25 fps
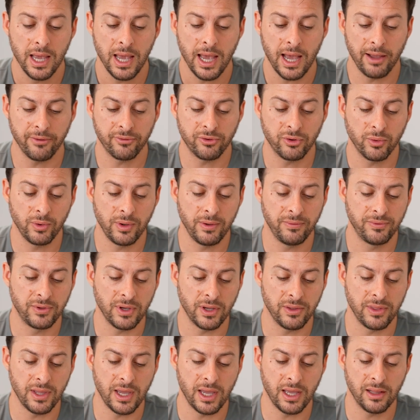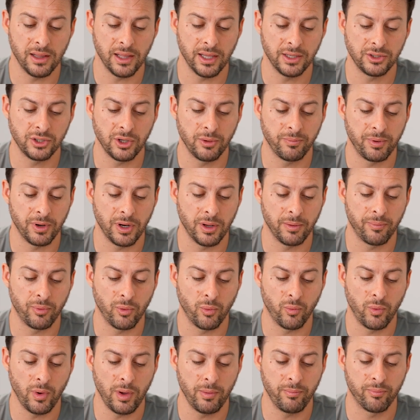After we've done that, let's open up a
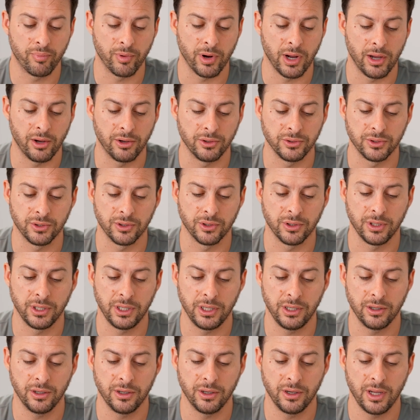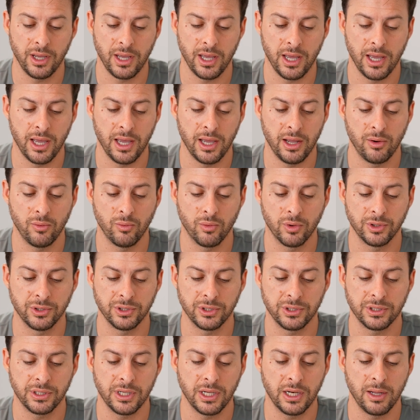web browser here and we're
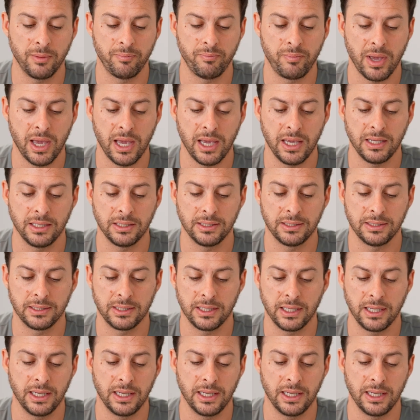just gonna paste